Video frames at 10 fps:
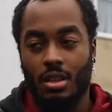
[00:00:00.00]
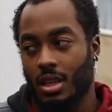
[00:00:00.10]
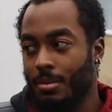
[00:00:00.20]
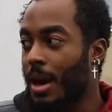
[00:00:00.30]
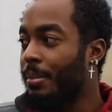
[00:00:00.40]

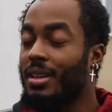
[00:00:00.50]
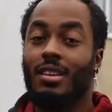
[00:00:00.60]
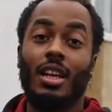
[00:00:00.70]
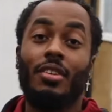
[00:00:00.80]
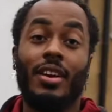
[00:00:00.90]
in my
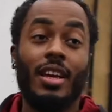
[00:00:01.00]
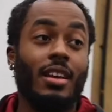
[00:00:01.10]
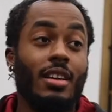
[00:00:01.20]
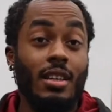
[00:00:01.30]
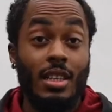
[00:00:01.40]
opinion anyway.
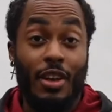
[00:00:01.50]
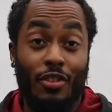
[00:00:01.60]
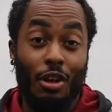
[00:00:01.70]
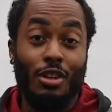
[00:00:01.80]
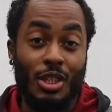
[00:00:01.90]
If you
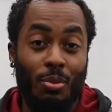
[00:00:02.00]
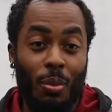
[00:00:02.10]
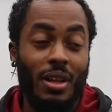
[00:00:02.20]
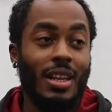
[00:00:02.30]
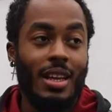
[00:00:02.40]
know a cheaper
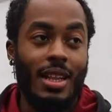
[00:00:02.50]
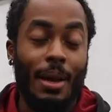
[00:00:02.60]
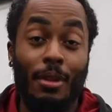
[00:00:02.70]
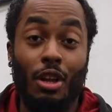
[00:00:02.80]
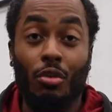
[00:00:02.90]
one, let
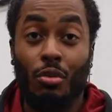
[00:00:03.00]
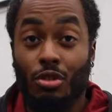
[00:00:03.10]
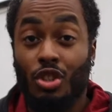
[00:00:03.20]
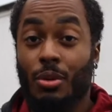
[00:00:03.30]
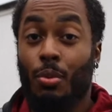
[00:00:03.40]
me know, or a
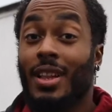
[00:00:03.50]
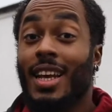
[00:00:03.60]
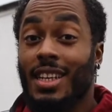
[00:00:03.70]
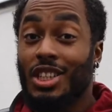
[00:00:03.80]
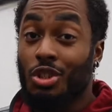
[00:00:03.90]
cheaper one that
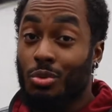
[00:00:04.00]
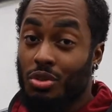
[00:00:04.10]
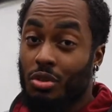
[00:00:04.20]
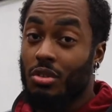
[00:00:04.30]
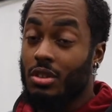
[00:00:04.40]
is actually
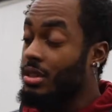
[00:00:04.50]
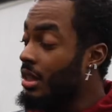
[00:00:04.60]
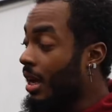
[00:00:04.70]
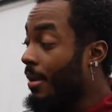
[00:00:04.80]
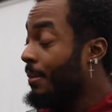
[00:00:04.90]
also good.
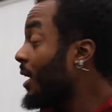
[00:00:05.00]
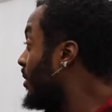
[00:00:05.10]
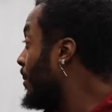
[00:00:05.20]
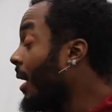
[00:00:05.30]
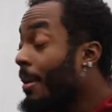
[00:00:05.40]
But anyway,
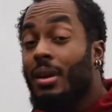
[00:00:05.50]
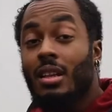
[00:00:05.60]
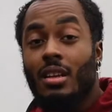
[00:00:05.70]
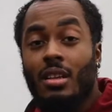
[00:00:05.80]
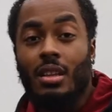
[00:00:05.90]
in my
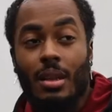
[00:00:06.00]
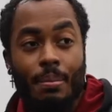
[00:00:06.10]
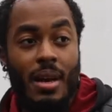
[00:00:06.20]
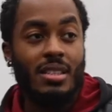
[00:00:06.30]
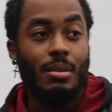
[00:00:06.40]
opinion, the
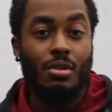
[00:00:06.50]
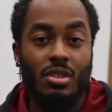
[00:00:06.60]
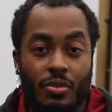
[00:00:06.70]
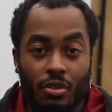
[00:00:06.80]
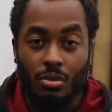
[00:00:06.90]
best and most
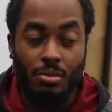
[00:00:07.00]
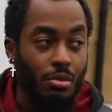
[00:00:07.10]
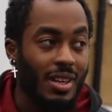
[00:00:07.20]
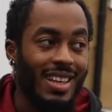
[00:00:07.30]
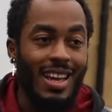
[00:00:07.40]

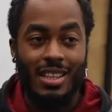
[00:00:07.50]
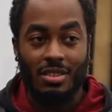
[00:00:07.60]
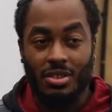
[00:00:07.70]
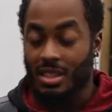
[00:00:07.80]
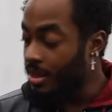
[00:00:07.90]
affordable
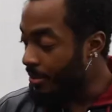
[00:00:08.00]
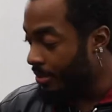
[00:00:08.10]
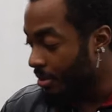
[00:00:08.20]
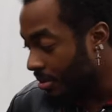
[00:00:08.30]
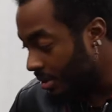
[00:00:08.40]
exhaust setup
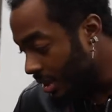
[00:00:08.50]
for